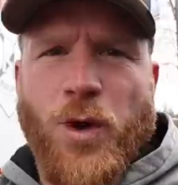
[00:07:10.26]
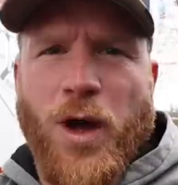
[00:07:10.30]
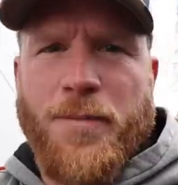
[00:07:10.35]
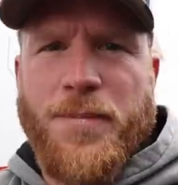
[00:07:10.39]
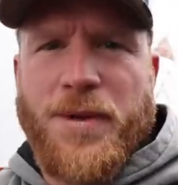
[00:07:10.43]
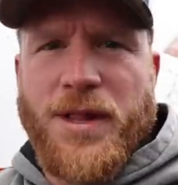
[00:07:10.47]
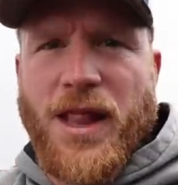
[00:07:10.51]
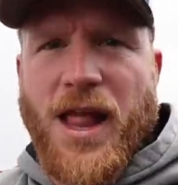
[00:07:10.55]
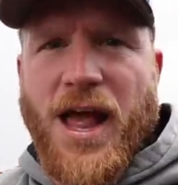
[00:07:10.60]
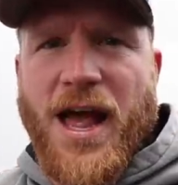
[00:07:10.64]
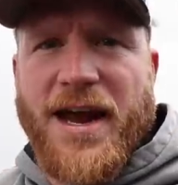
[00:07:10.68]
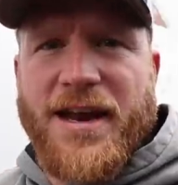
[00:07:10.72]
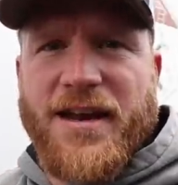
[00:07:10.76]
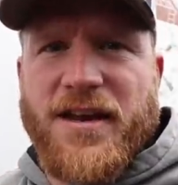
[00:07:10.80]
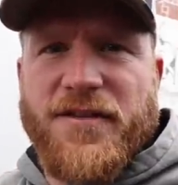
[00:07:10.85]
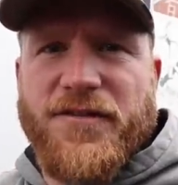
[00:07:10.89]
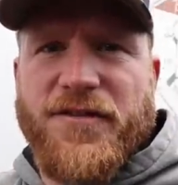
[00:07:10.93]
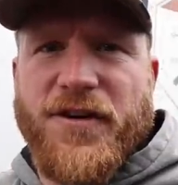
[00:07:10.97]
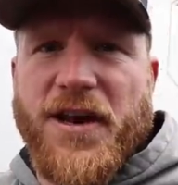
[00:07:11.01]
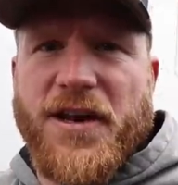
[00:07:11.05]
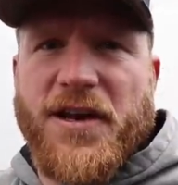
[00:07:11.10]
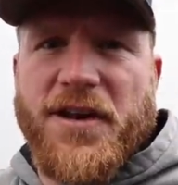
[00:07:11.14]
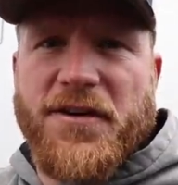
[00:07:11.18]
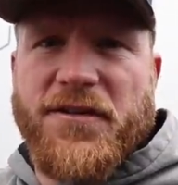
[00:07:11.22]
Well, I'd be lying
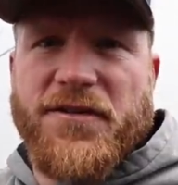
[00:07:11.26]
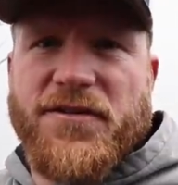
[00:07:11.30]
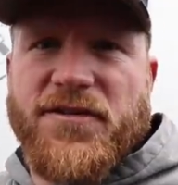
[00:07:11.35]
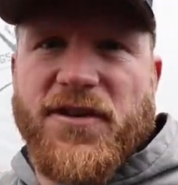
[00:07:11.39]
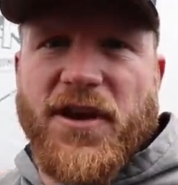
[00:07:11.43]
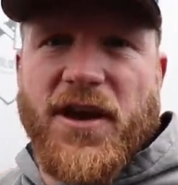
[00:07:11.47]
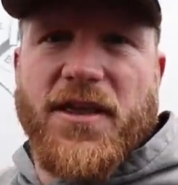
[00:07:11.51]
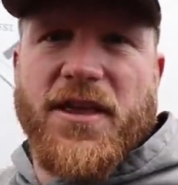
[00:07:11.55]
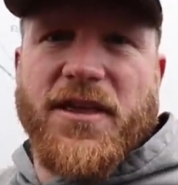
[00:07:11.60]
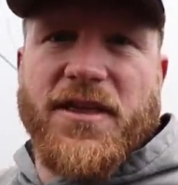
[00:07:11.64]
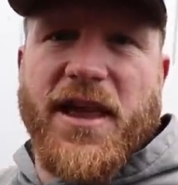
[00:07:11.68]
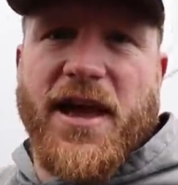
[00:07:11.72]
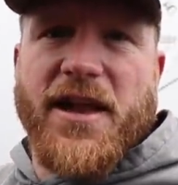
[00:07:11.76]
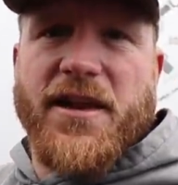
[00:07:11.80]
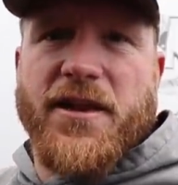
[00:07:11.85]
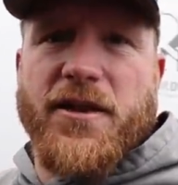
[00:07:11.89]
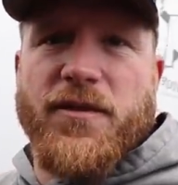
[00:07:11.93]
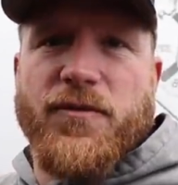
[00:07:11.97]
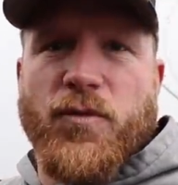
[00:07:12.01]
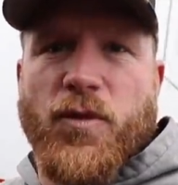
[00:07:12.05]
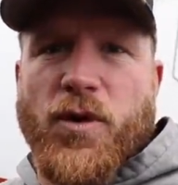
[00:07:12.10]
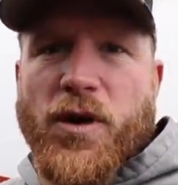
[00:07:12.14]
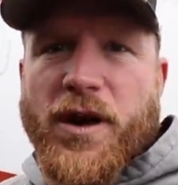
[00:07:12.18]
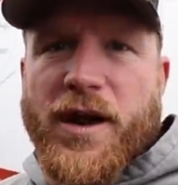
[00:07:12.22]
if I didn't say that that
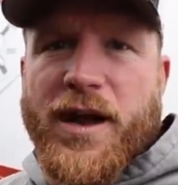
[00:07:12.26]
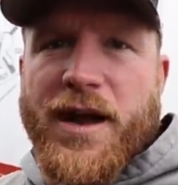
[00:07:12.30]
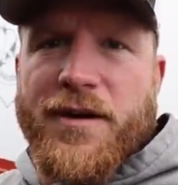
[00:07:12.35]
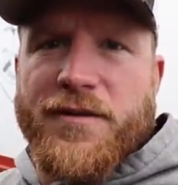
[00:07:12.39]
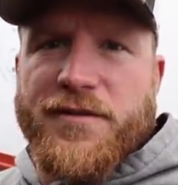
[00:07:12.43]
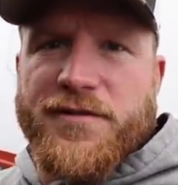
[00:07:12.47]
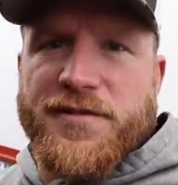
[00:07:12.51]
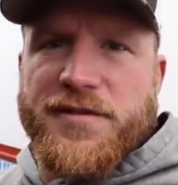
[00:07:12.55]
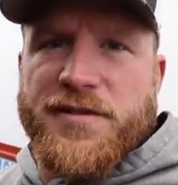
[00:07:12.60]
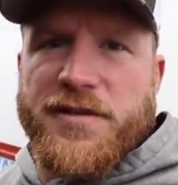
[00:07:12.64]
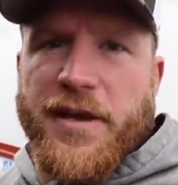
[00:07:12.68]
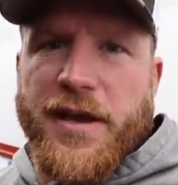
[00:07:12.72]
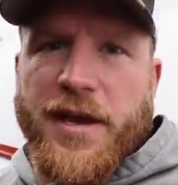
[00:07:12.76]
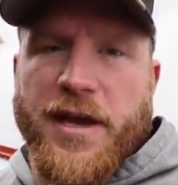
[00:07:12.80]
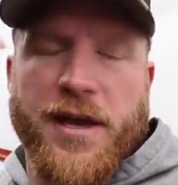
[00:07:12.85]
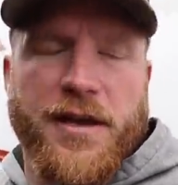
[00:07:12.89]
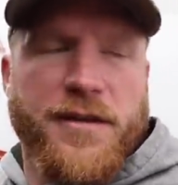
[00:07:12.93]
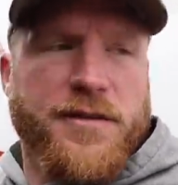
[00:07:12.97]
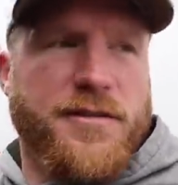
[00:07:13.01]
didn't work out slick